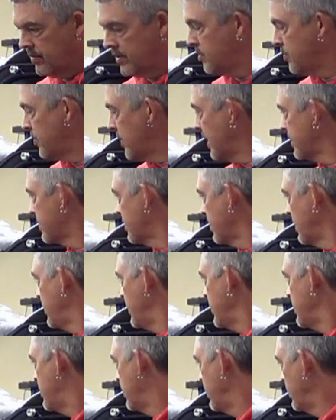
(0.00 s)
This bike's going to
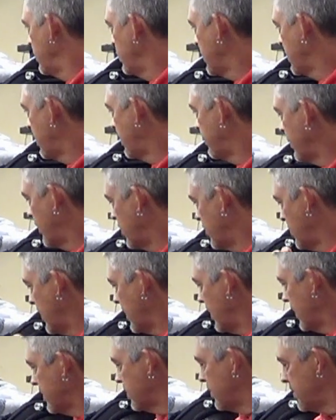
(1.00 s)
be tuned with a
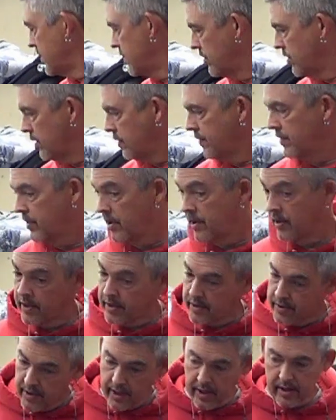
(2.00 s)
Thundermax, which is over on our
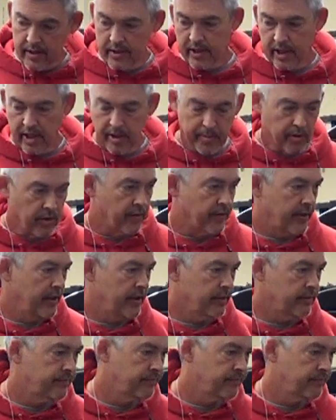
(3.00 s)
second table over here.